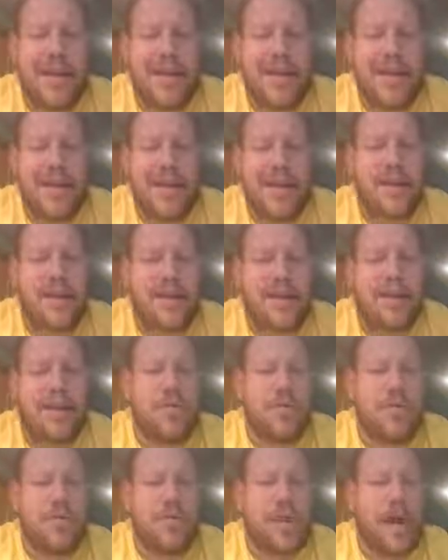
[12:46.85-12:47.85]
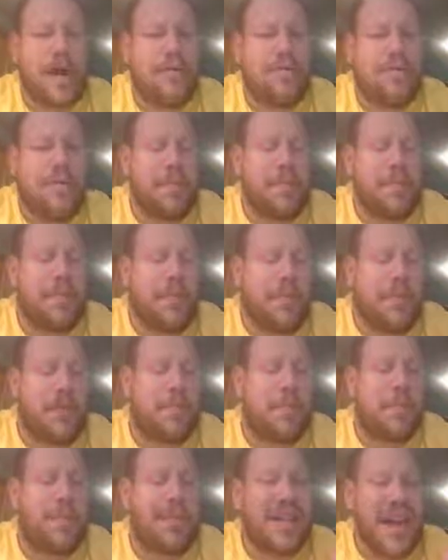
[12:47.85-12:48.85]
It's pretty clear who a lot of people would
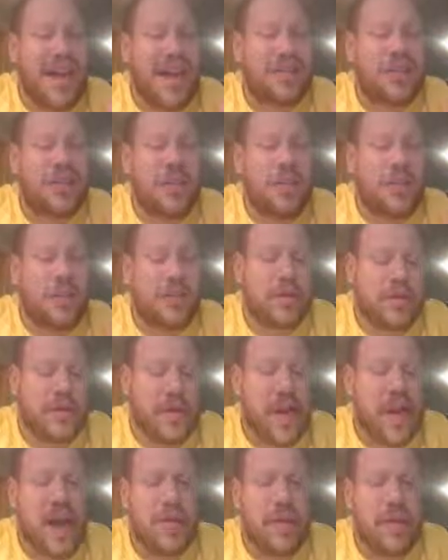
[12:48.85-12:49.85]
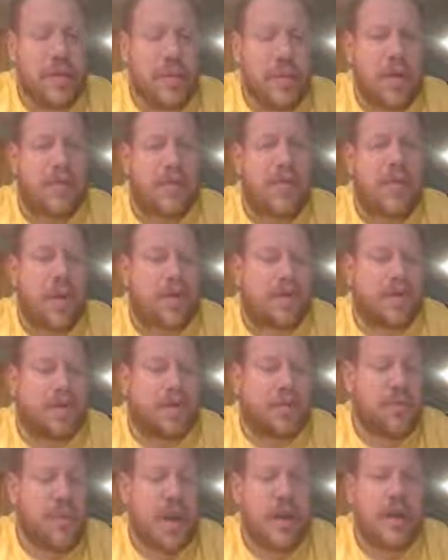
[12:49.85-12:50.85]
think would be the logical ones to ally with, and that's the
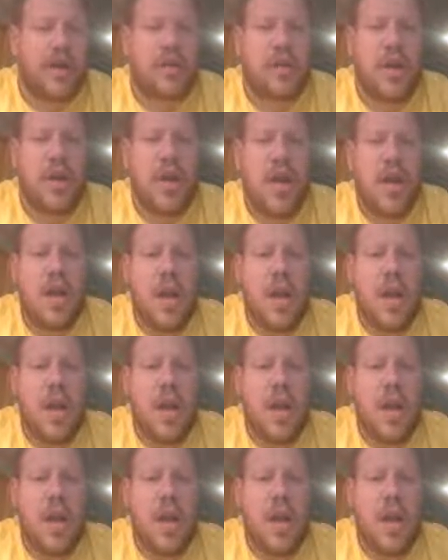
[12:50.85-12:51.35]
French.